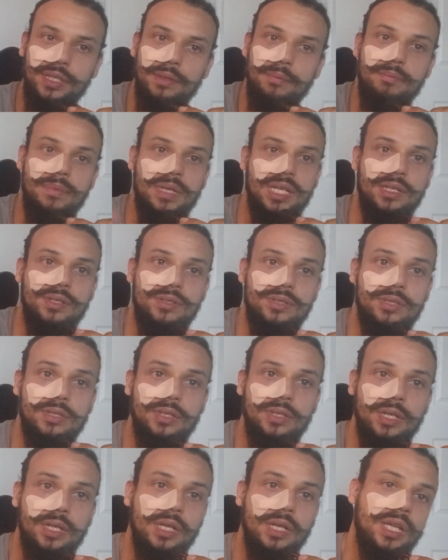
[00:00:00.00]
means,
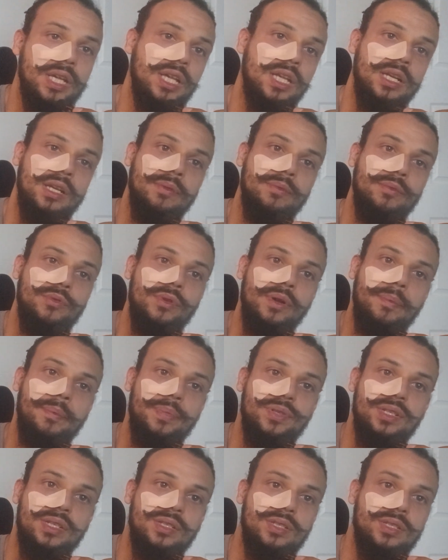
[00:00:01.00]
and it
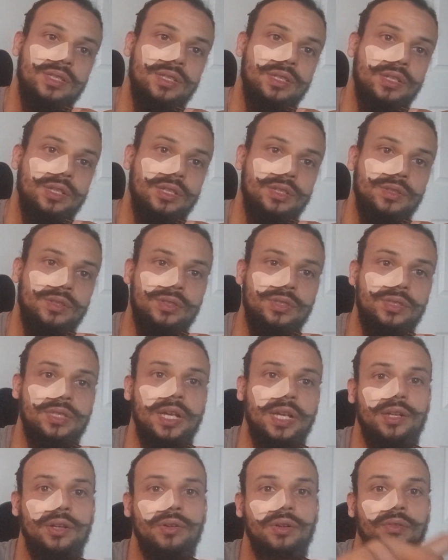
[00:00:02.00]
represents the
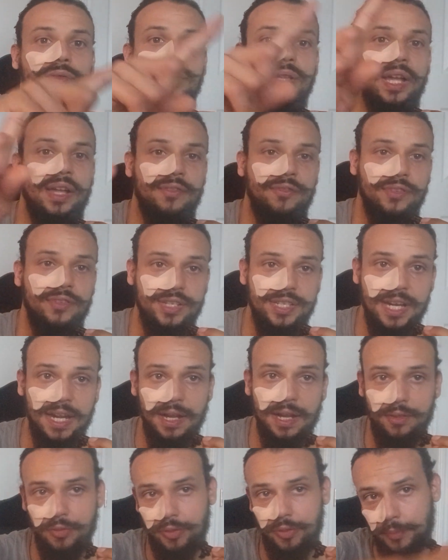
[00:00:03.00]
cycle of life and
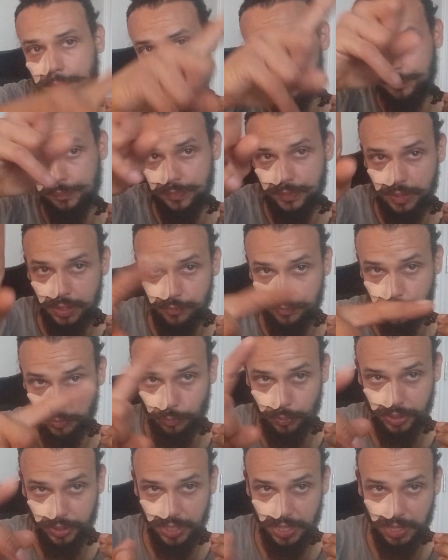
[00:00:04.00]
death. If you
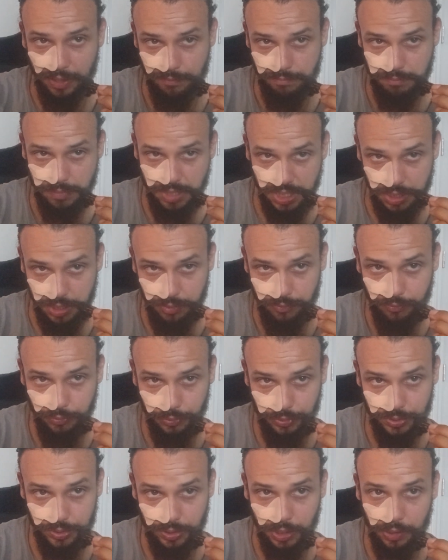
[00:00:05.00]
want to have
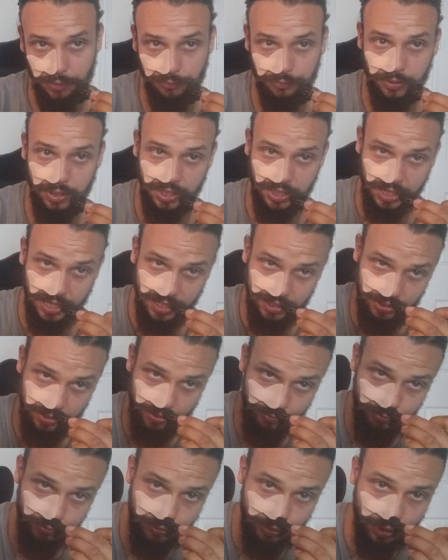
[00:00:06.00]
meaningful stuff, and it has
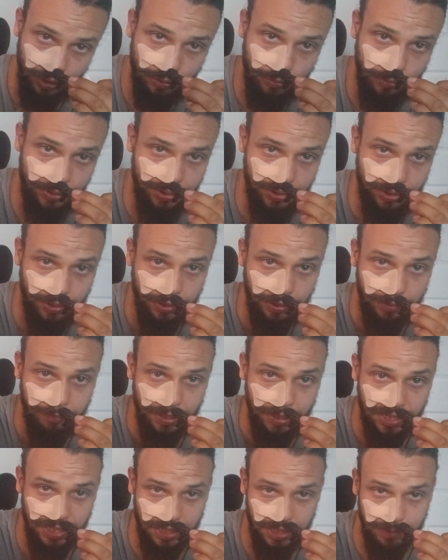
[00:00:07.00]
to flow with the
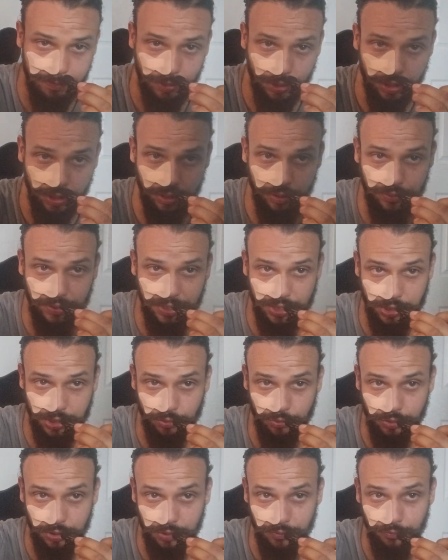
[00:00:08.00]
body part that
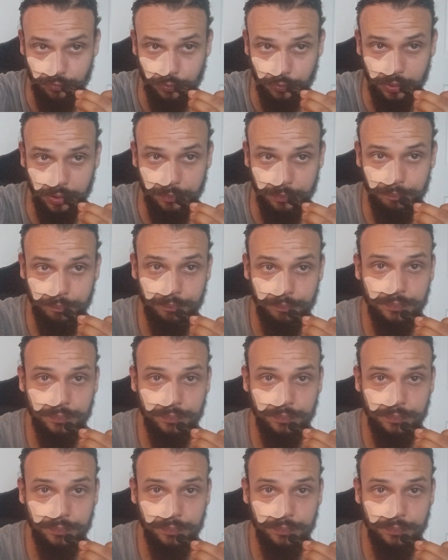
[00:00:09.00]
you're looking for,